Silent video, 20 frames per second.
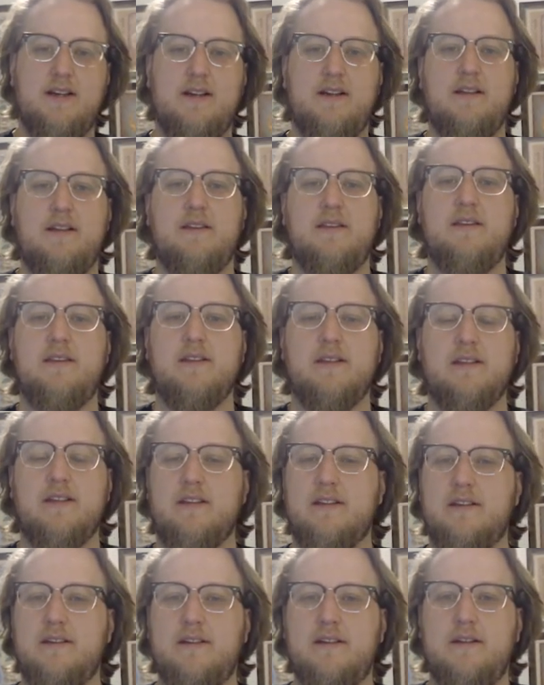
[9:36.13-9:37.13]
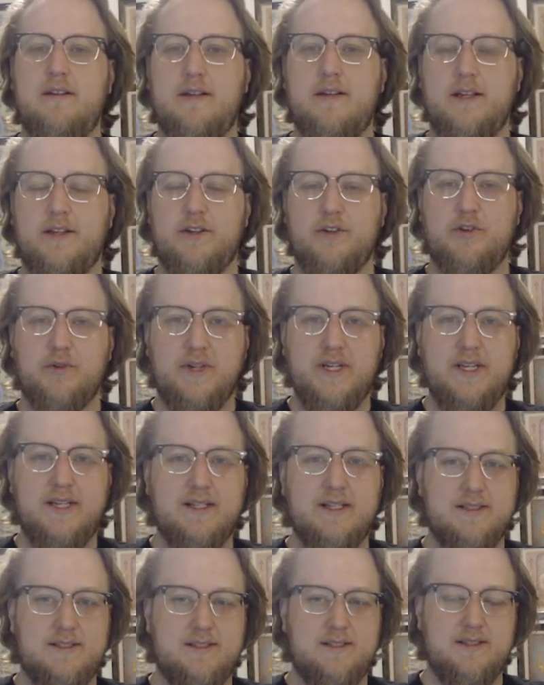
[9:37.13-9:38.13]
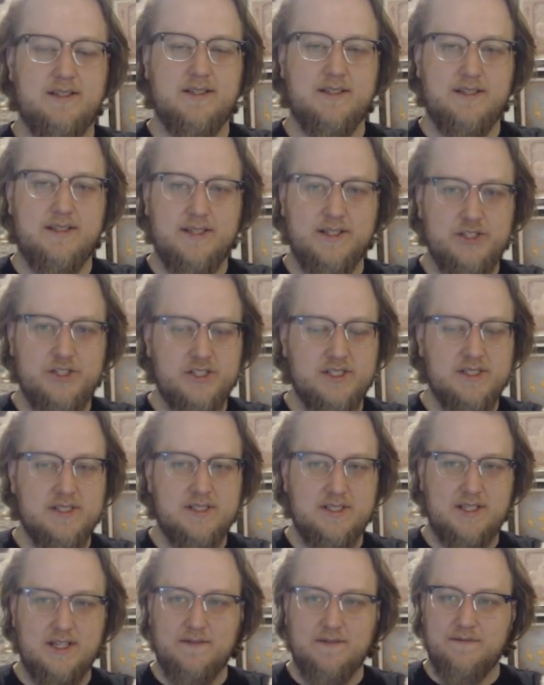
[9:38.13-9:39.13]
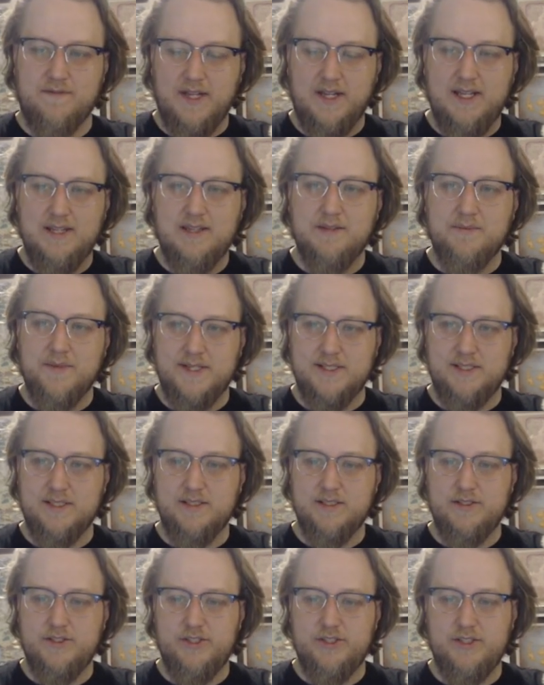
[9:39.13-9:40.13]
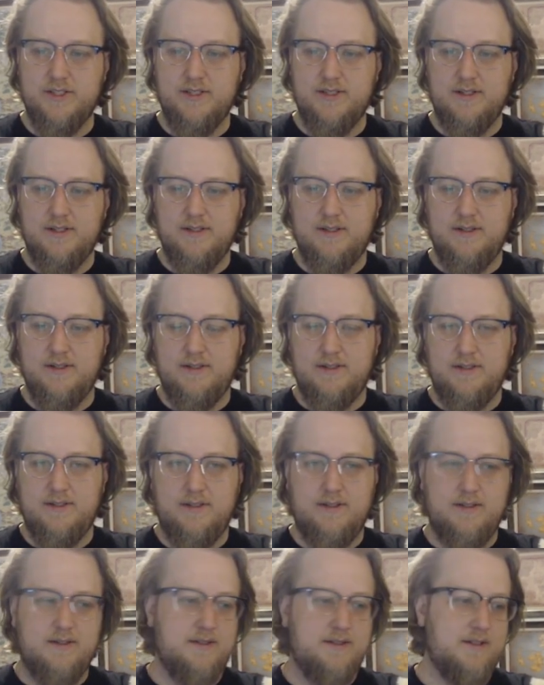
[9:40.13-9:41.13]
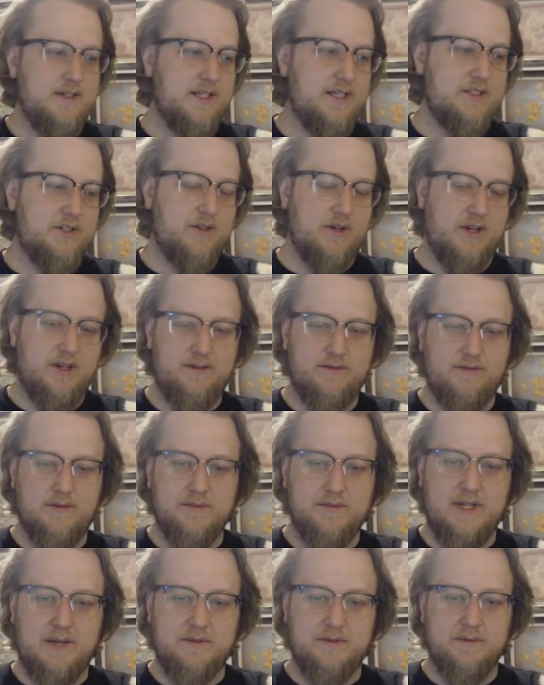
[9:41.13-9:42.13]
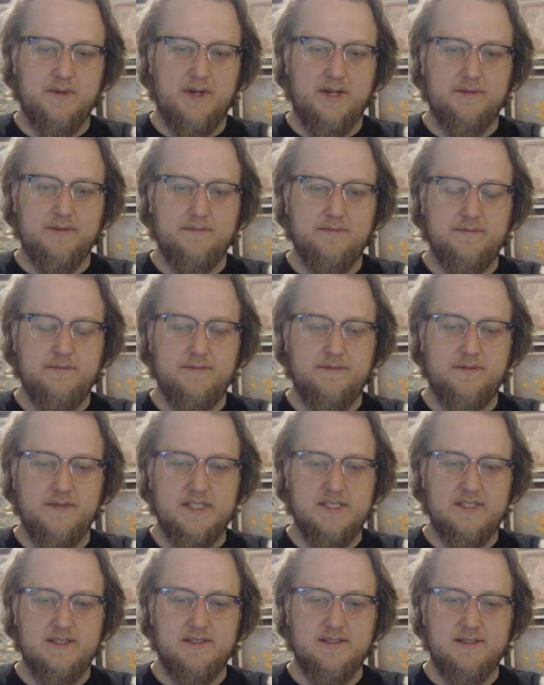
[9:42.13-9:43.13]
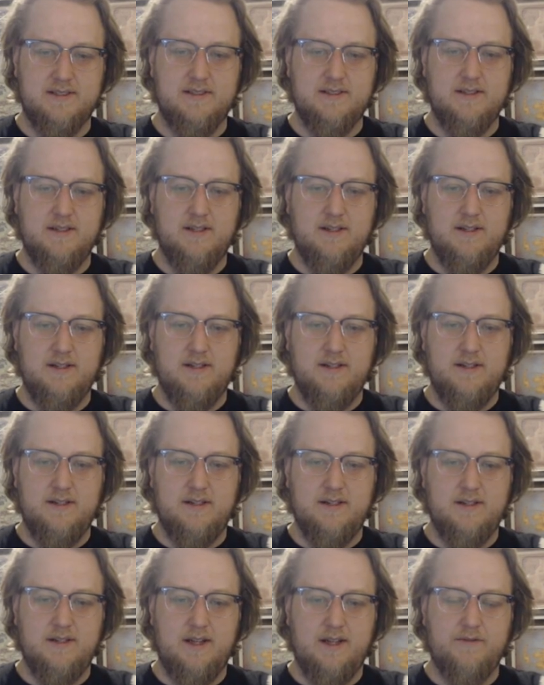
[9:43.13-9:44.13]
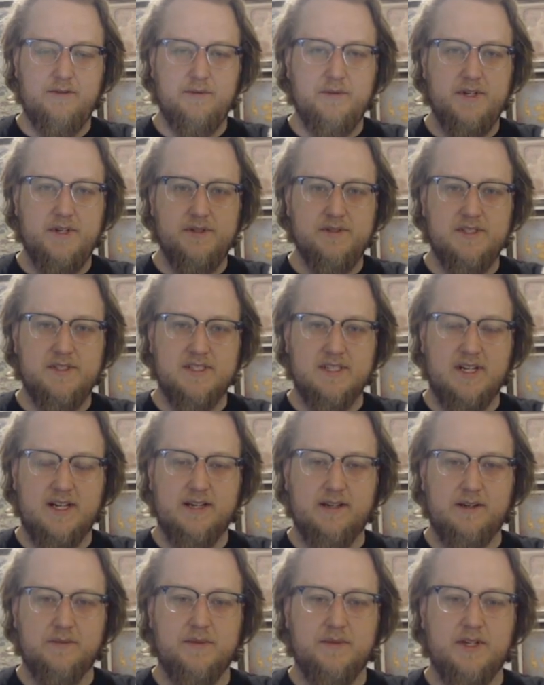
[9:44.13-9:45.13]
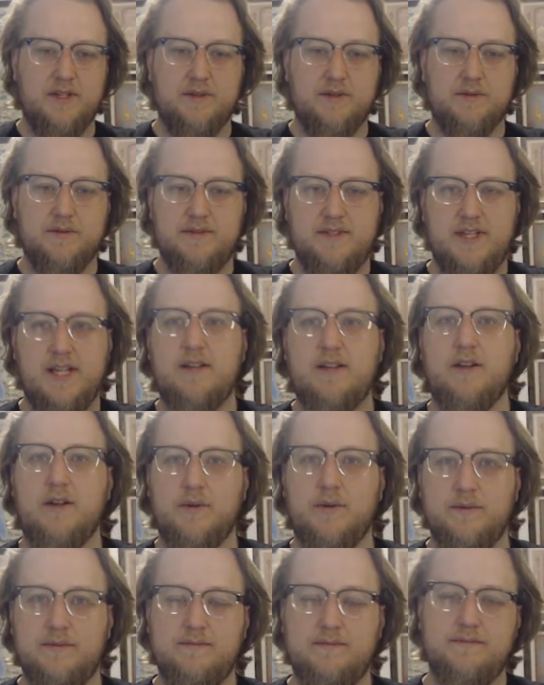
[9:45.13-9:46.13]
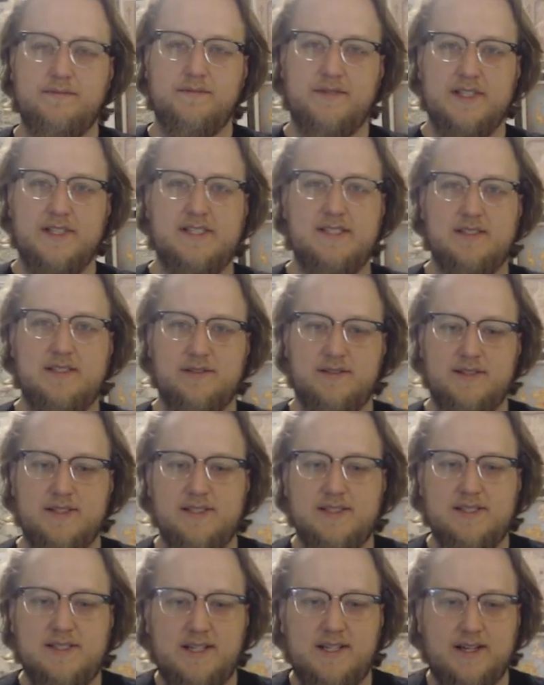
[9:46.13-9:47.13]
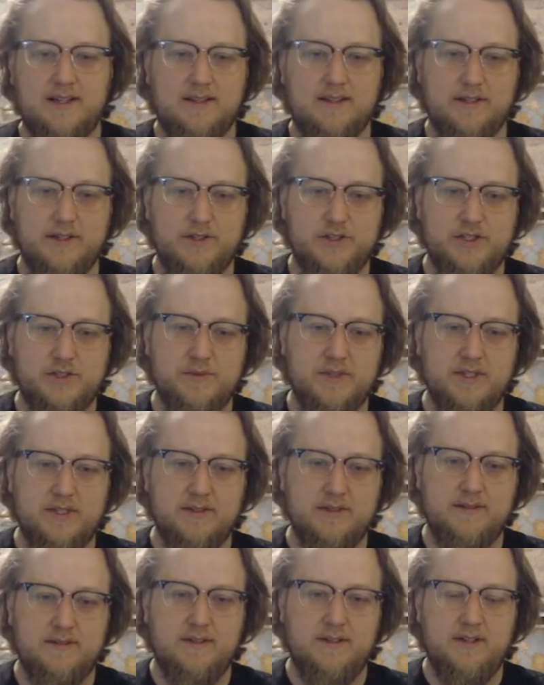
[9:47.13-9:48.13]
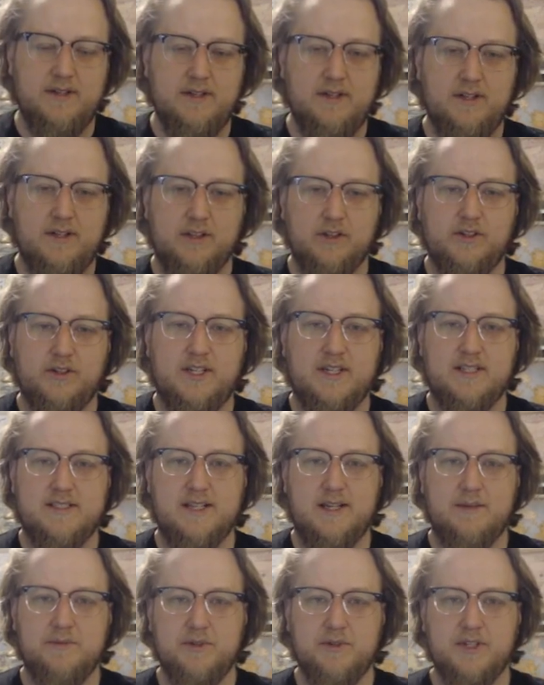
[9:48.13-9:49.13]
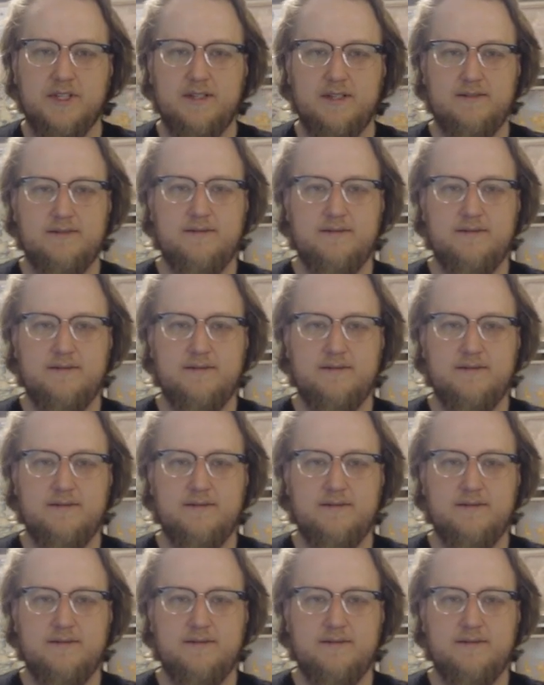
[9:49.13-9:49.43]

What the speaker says: The ingredients, the dishes convey the message. It's great from top to bottom. This is everybody who's designing a menu. Take note. This is the kind of thing you should be looking to emulate.